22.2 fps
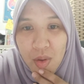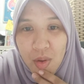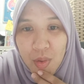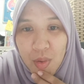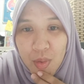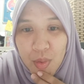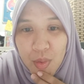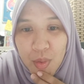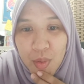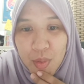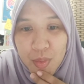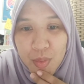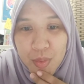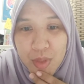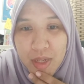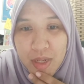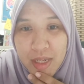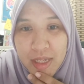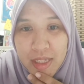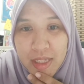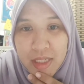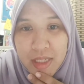
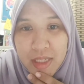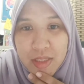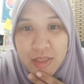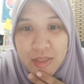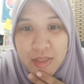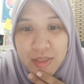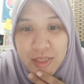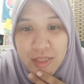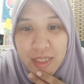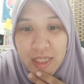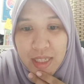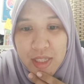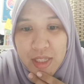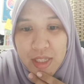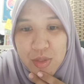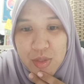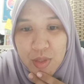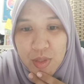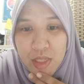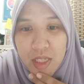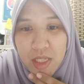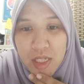Alright. Okay,
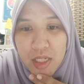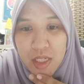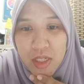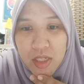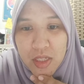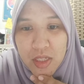so here